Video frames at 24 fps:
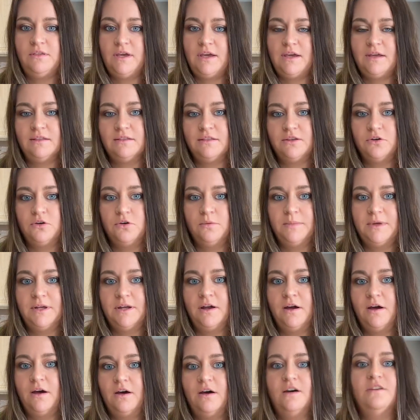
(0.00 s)
a little bit
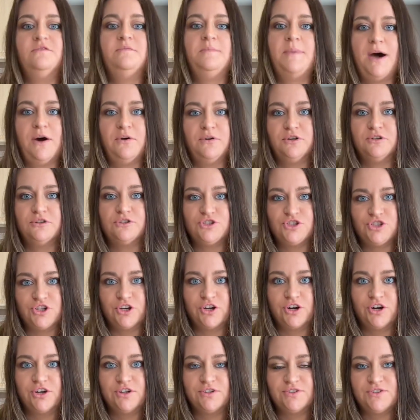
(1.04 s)
of powdered
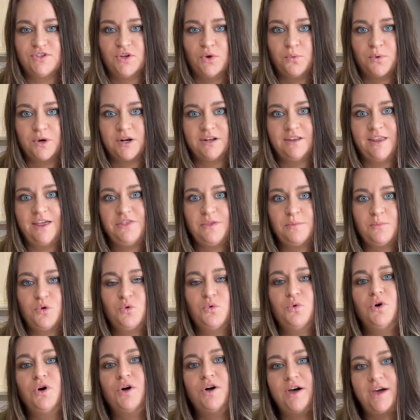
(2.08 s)
sugar. So we're gonna let them
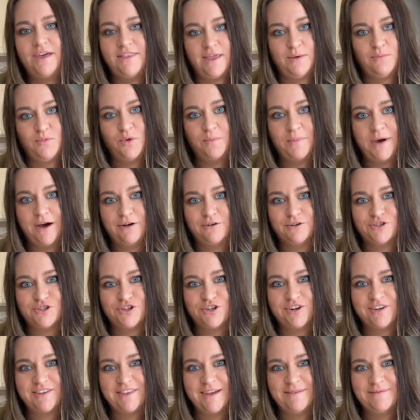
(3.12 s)
cool, and then we'll powder
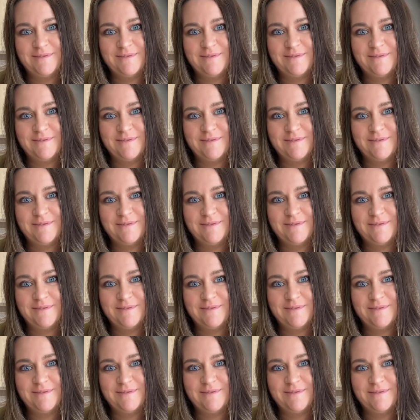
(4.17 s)
sugar them.